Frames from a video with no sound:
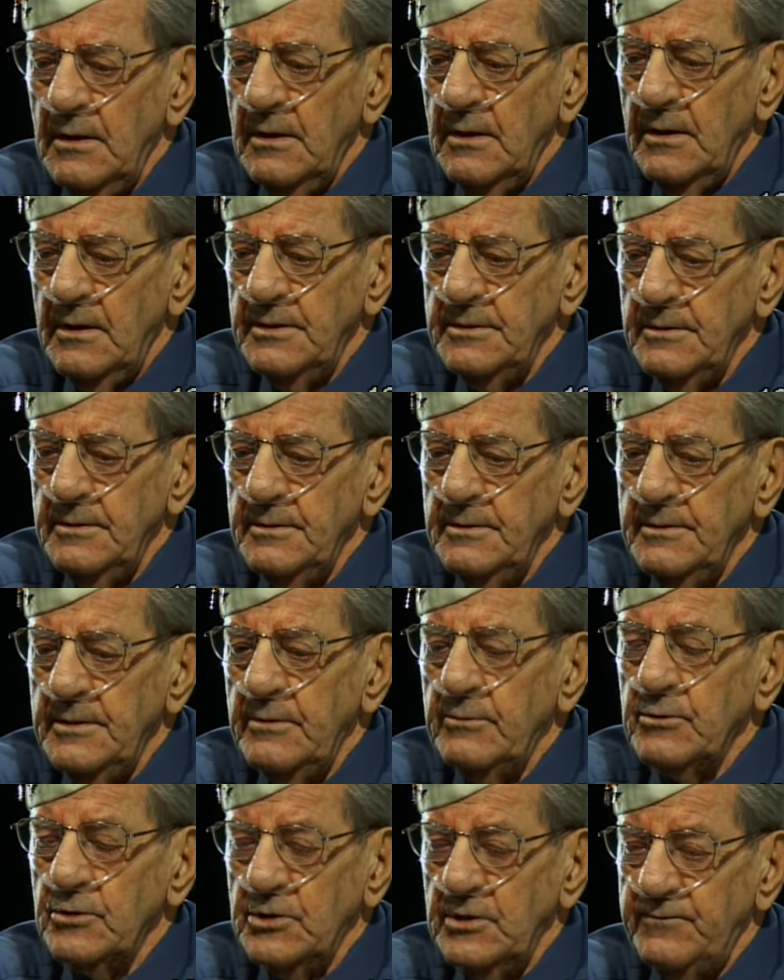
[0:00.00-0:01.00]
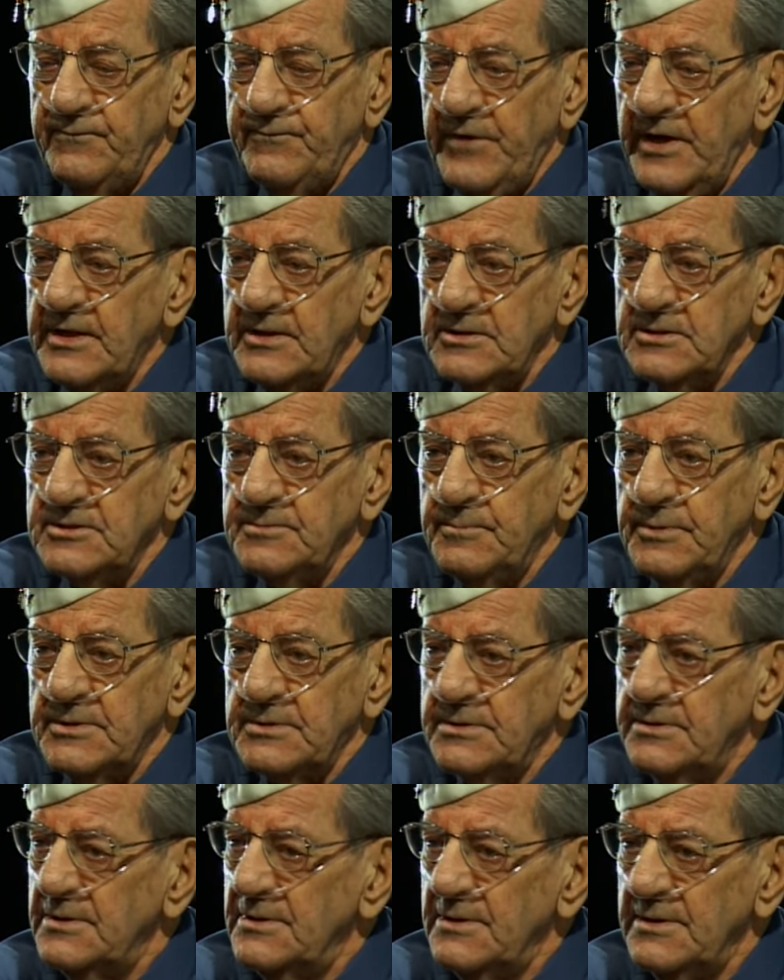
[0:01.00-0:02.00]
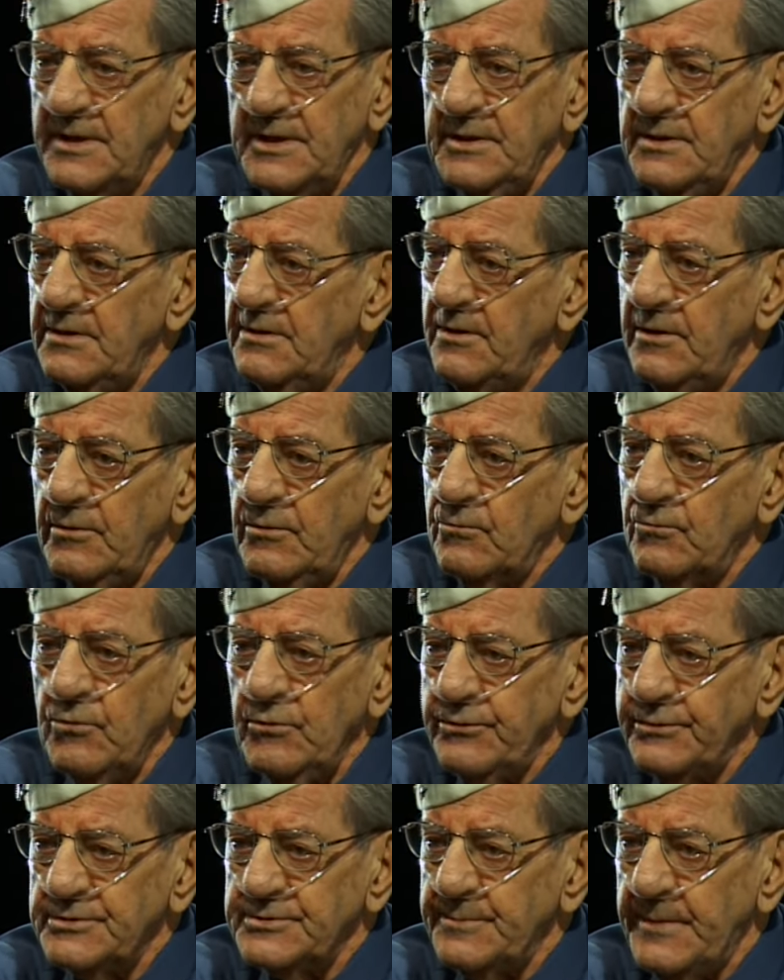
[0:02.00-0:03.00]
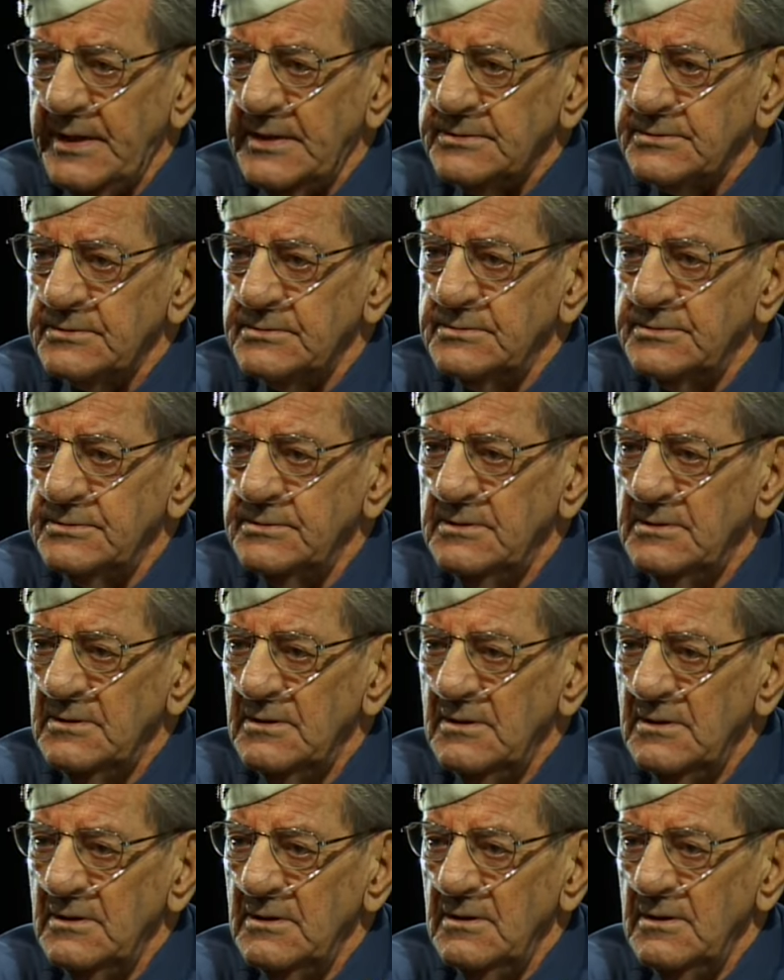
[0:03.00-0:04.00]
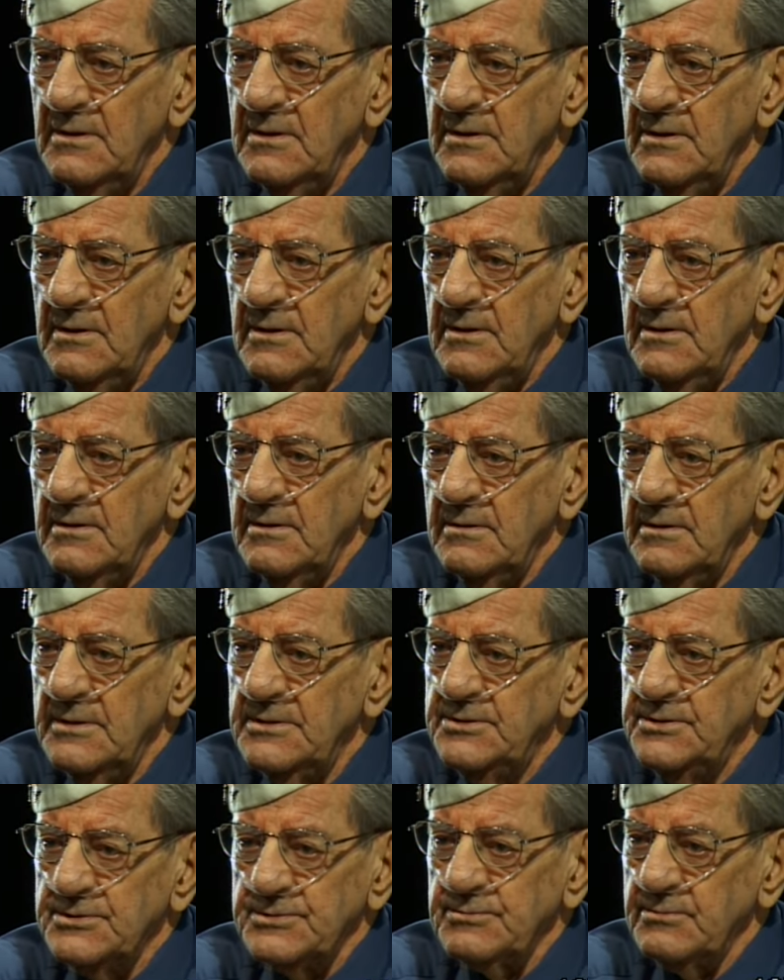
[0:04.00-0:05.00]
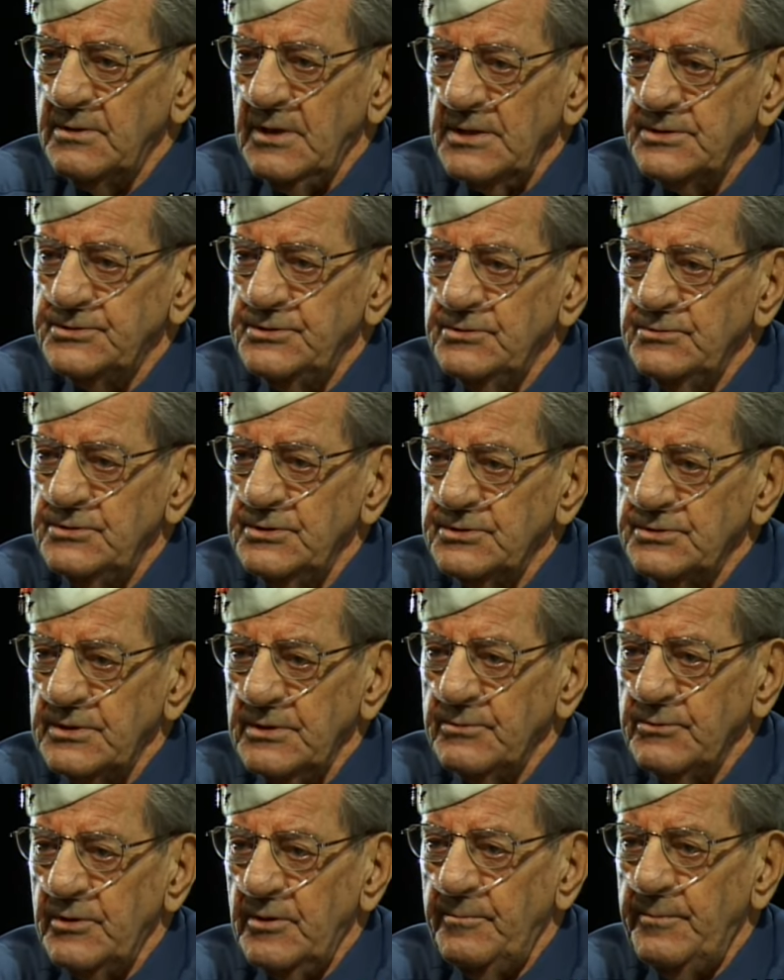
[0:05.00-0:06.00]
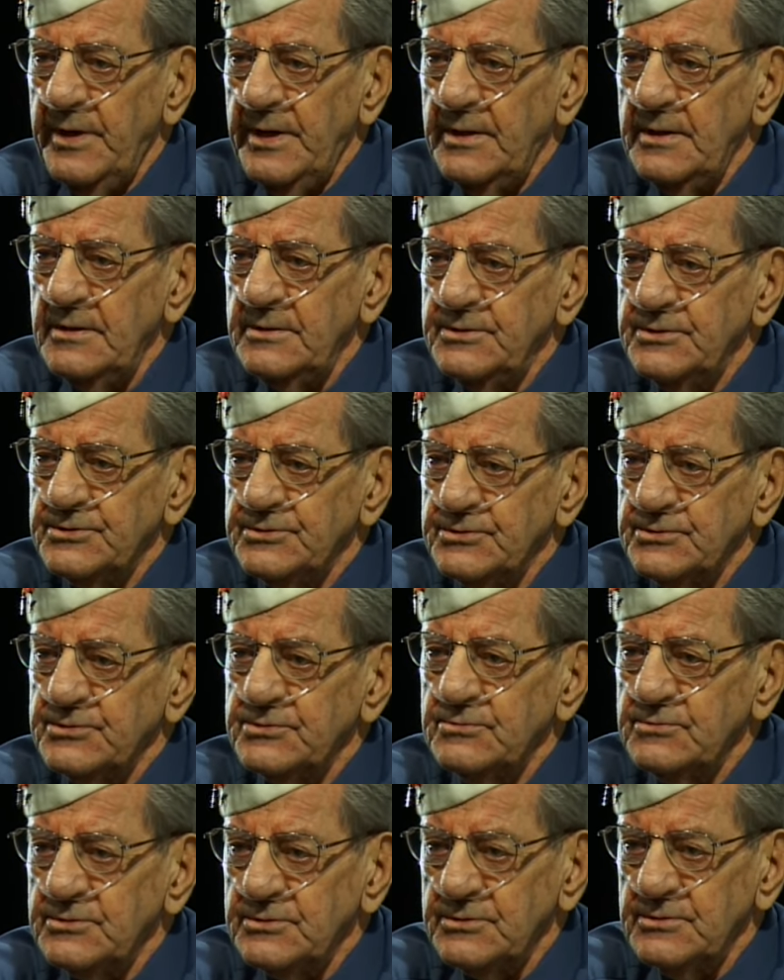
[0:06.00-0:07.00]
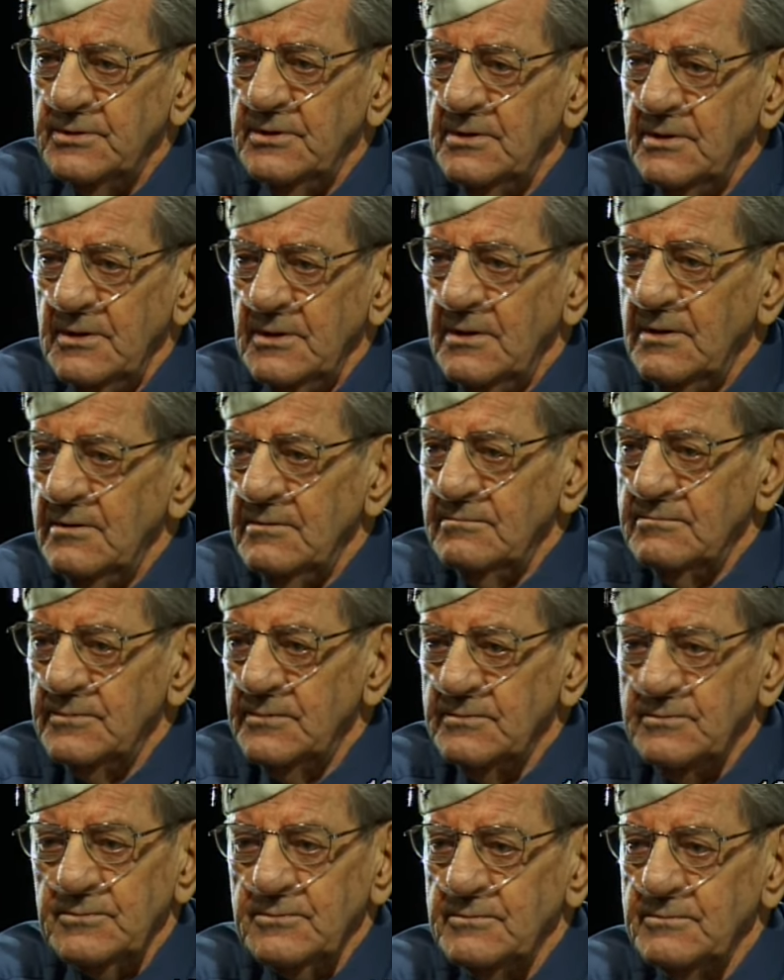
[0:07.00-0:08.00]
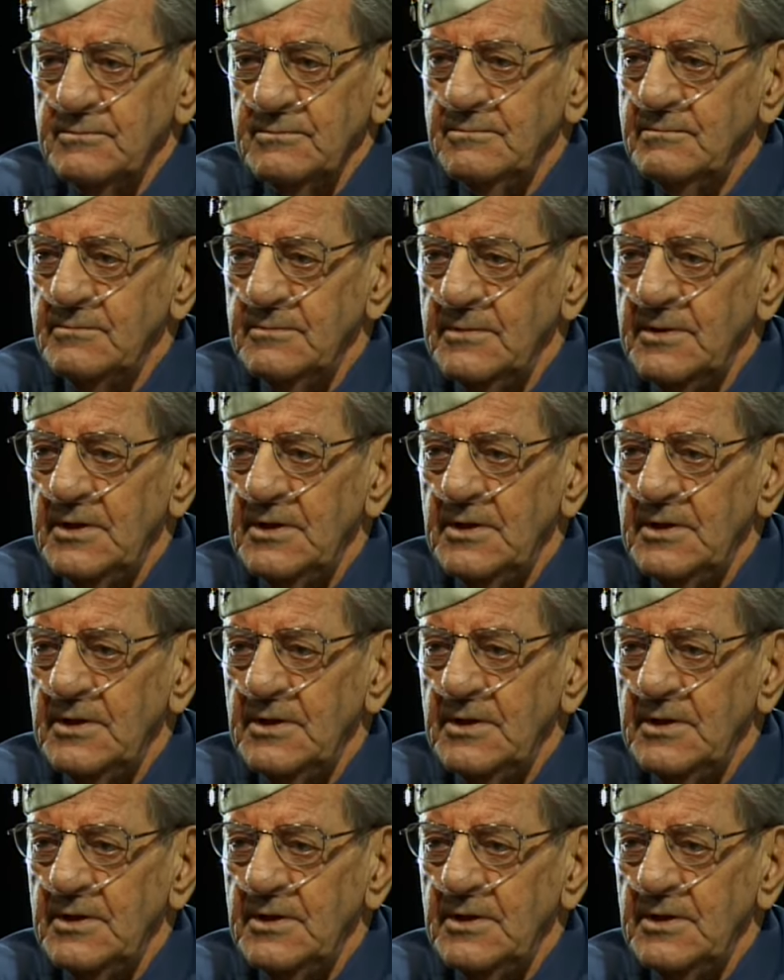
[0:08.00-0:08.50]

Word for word: they were good fighters, but uh, they, they were ruthless bastards. They just gut you just like with a bayonet just as soon as anything.